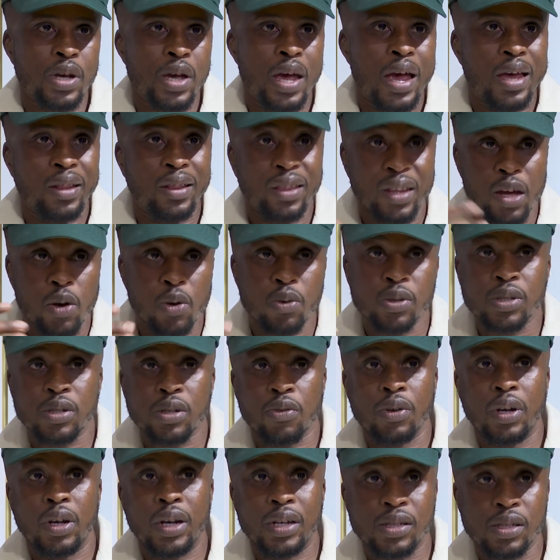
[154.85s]
And that was a
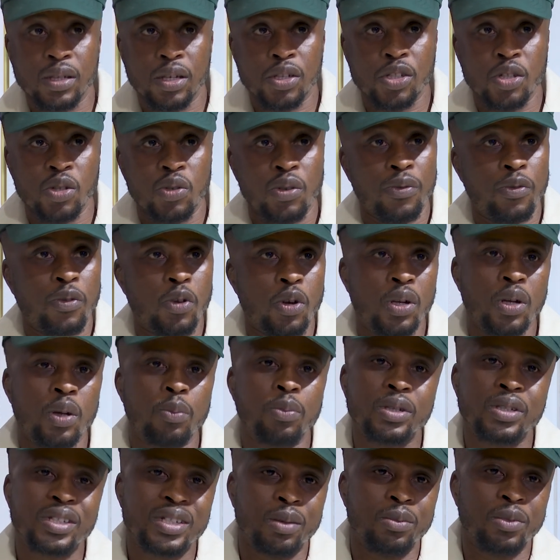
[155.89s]
realization: if you're going to
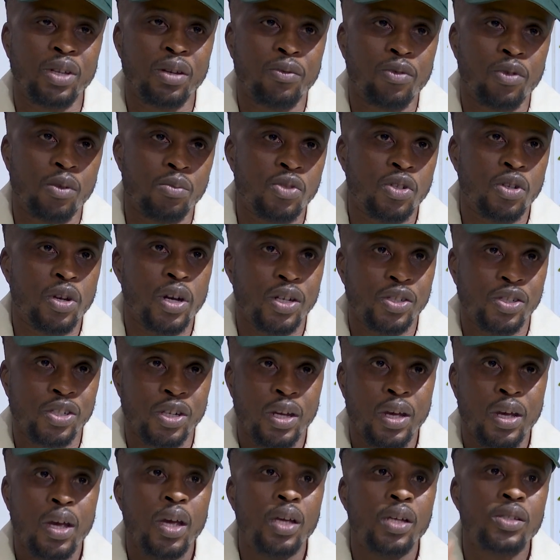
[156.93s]
build something from scratch,
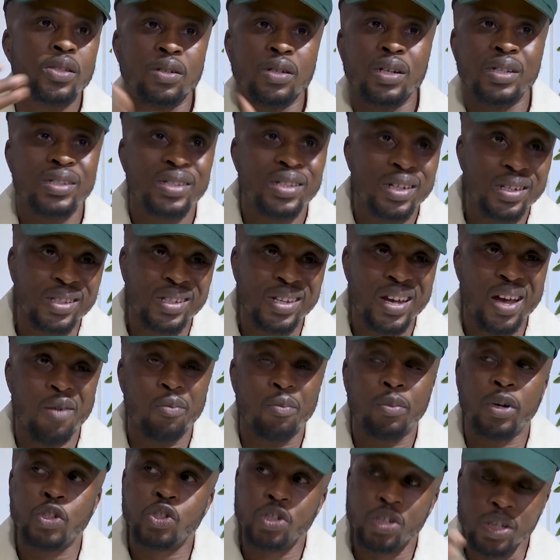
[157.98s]
it's going to take time,
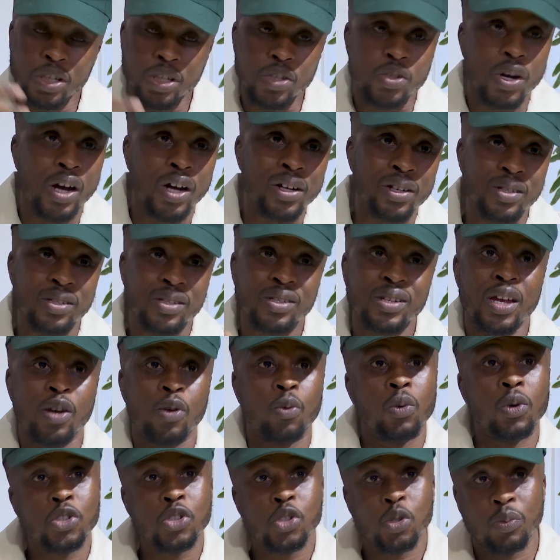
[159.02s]
but you need to understand
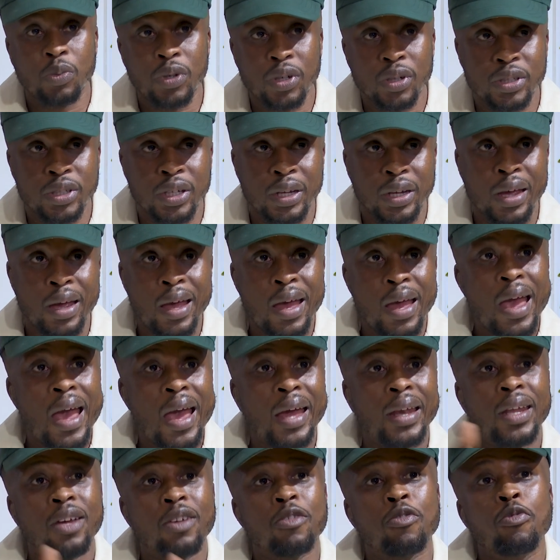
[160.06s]
what you're building
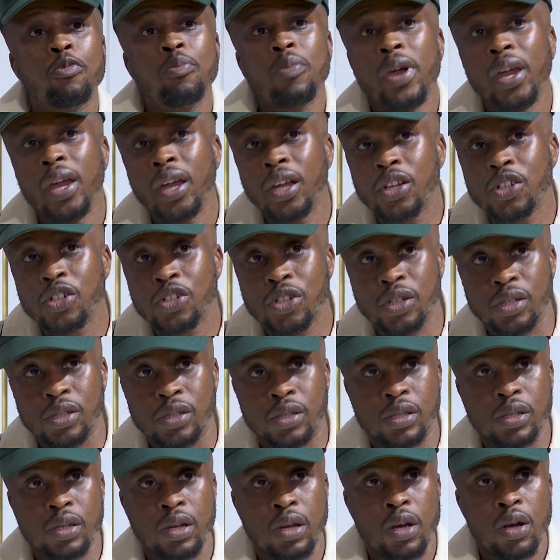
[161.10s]
and have
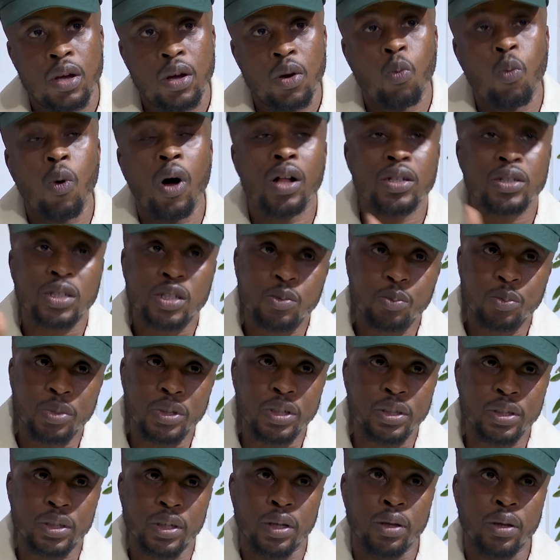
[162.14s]
patience whilst
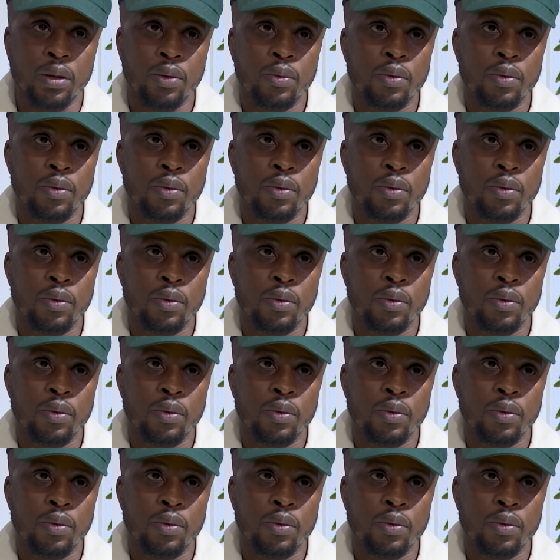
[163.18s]
building.